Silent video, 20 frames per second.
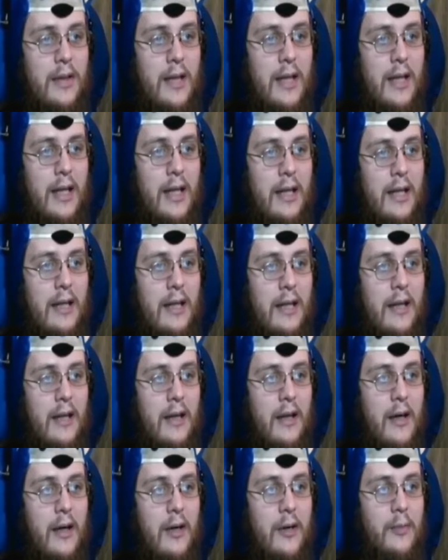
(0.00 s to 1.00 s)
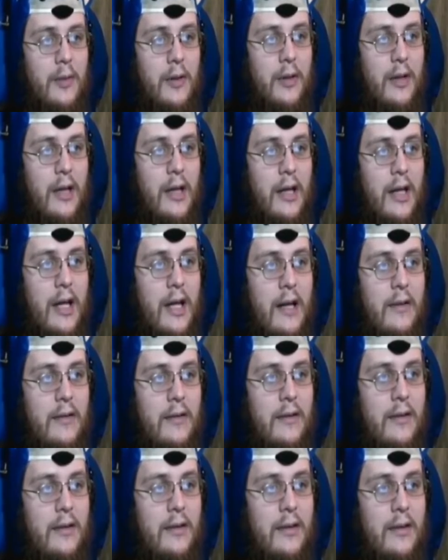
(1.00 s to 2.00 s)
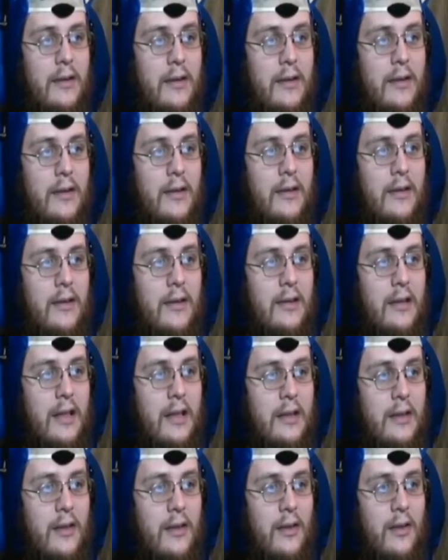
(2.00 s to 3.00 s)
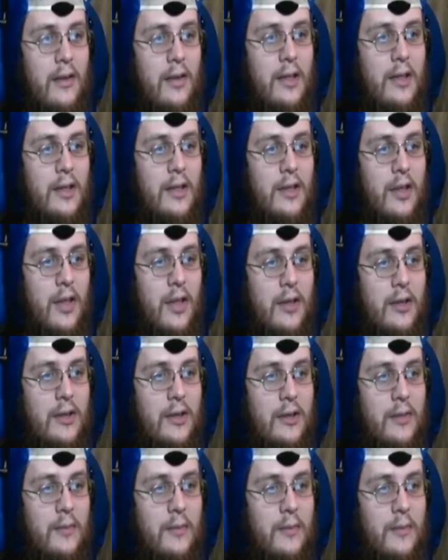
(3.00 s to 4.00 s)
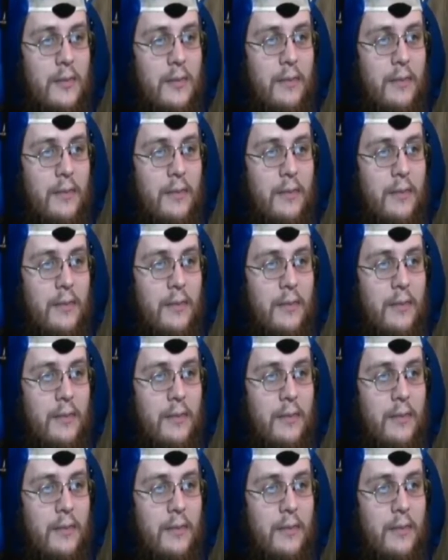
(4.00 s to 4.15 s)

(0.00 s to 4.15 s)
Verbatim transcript: I got like a cardboard cutout. I was like, oh, this is awesome.